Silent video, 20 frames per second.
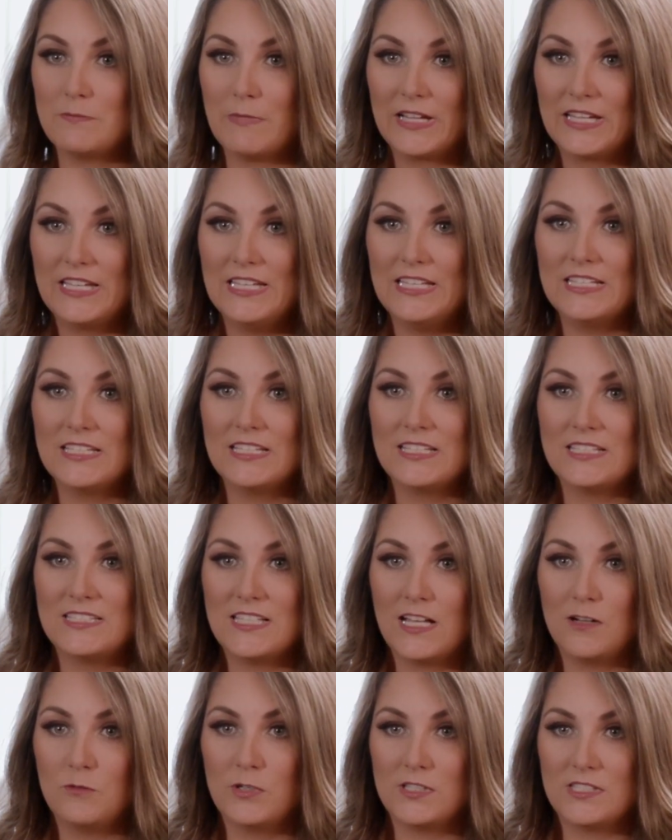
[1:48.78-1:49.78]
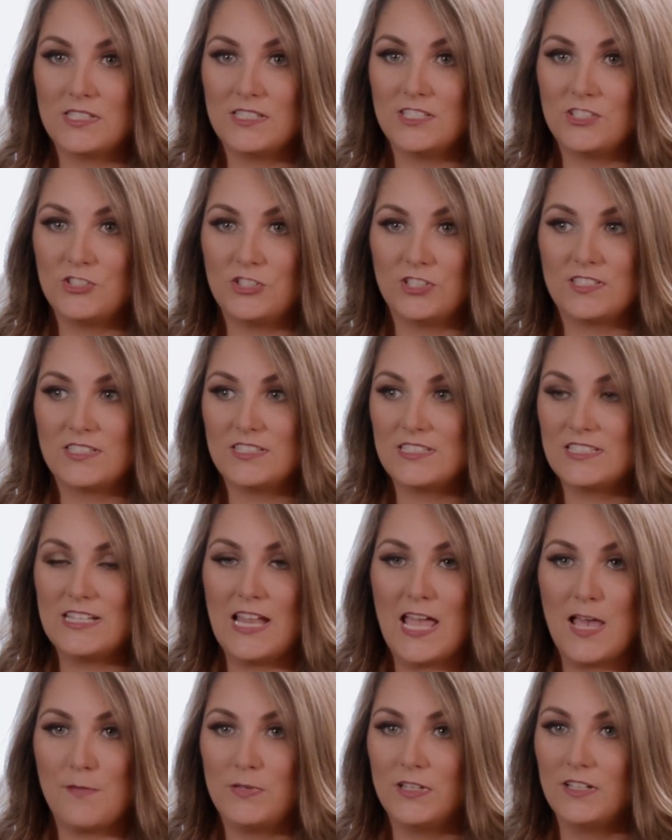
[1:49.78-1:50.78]
and my kids. I wasn't just
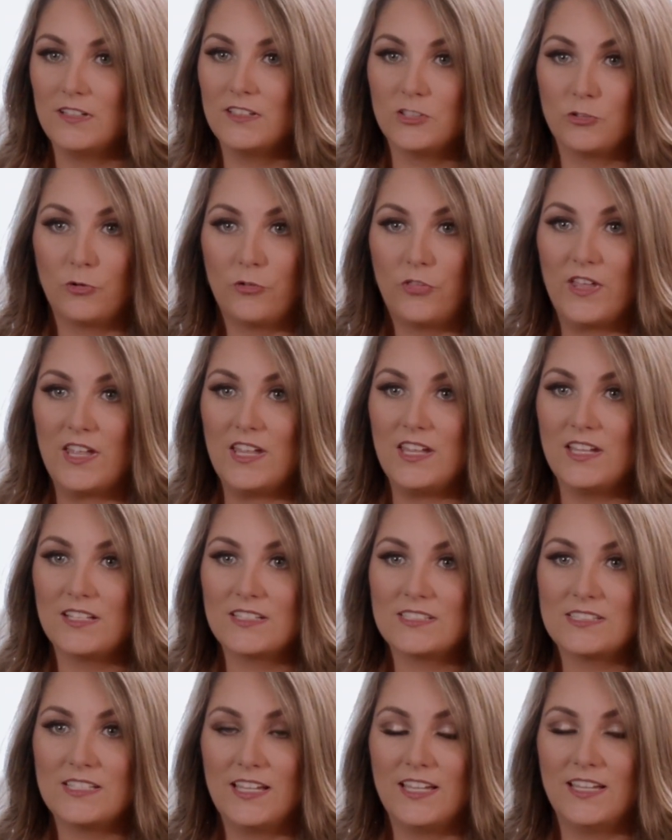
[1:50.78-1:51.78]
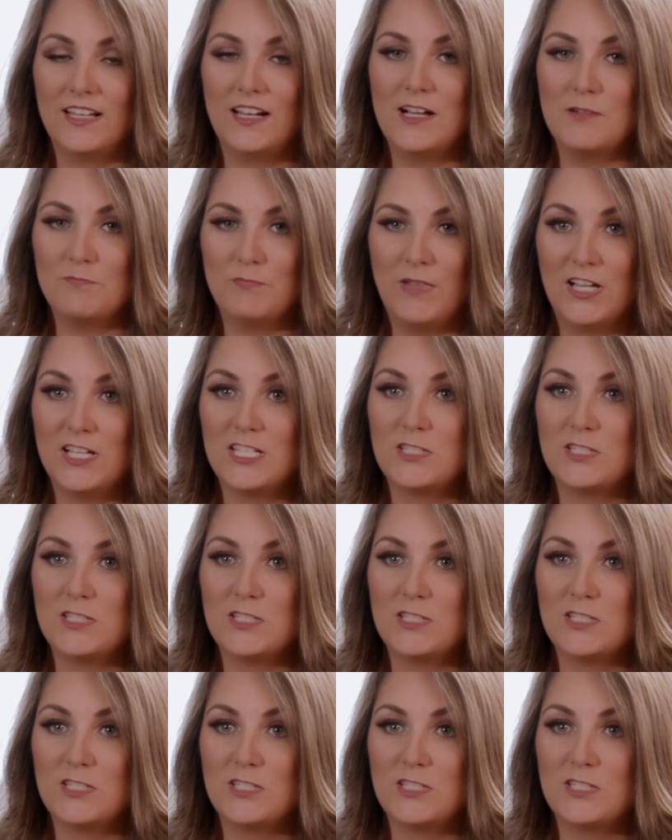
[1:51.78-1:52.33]
snapping at little things. And my